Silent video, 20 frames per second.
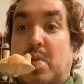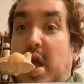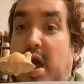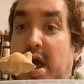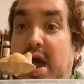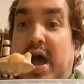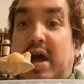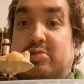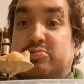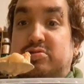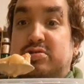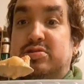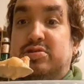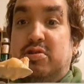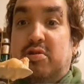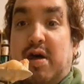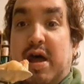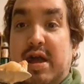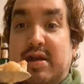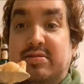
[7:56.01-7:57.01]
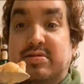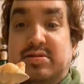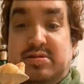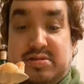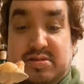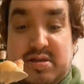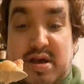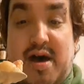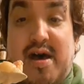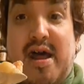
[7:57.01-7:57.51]
I actually do like
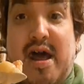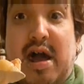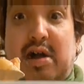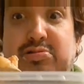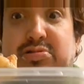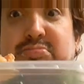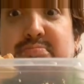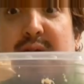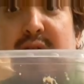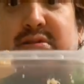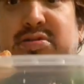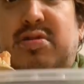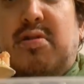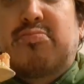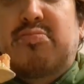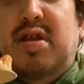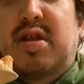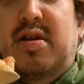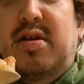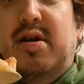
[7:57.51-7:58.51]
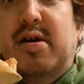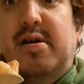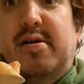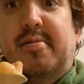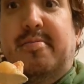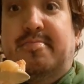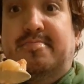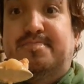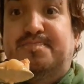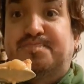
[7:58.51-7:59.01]
this. I actually made something
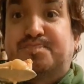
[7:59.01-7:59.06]
good.